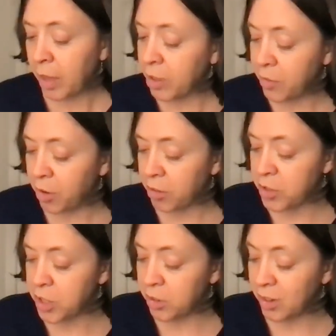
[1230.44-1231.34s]
Therefore, the
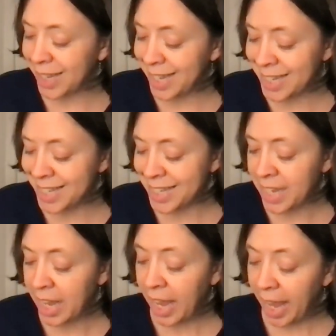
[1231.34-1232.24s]
general is,
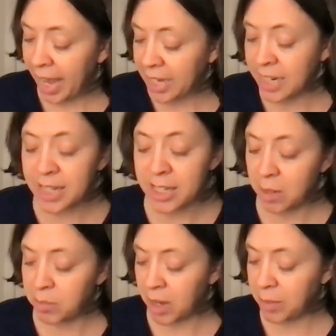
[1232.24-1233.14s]
and at the
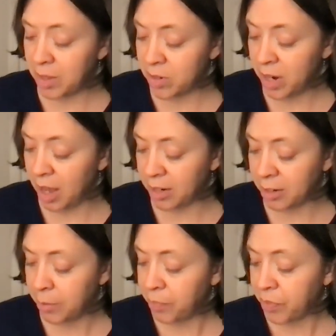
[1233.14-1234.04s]
same time is not,
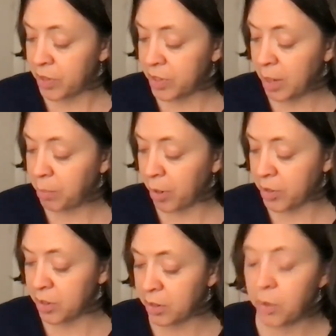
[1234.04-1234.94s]
the same
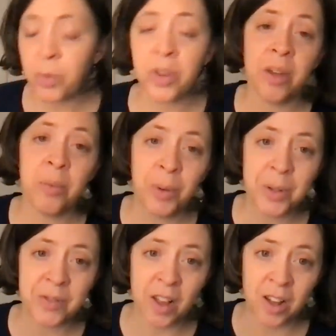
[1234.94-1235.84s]
person with him who
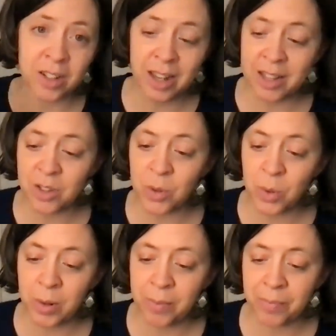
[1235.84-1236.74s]
was flogged at
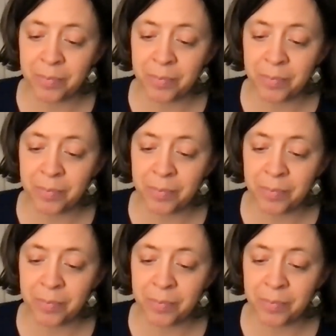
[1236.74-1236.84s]
school.